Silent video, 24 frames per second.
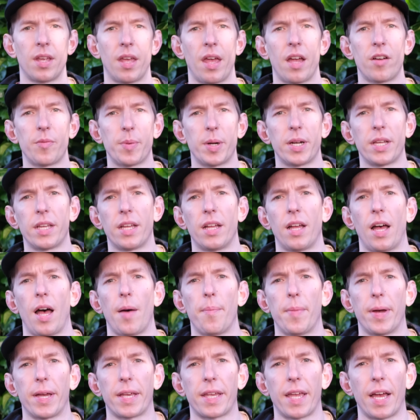Hey everybody, I'm
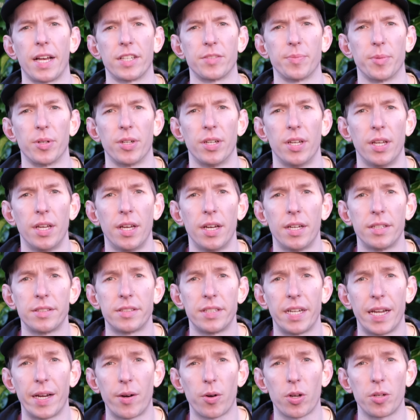Mike Kazimer.
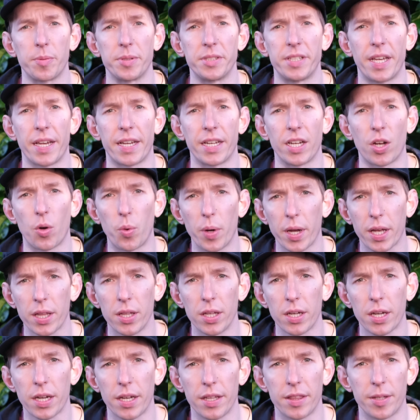Today we're going to be taking a quick
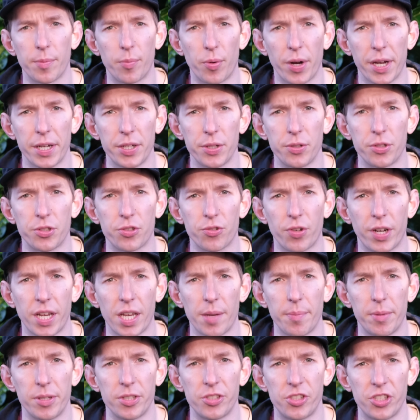look at the brand new
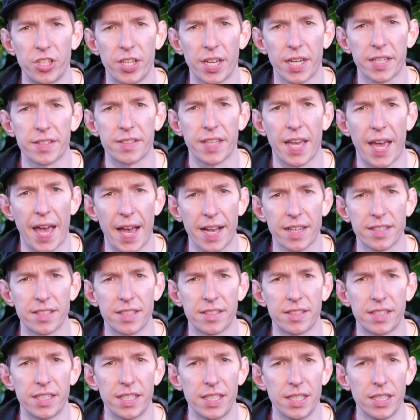SRAM GX
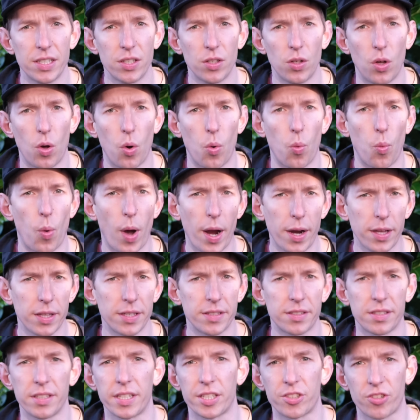AXS Eagle
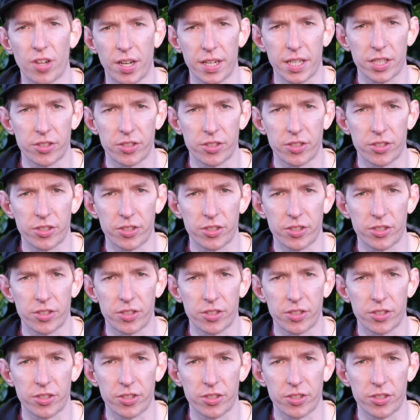wireless electronic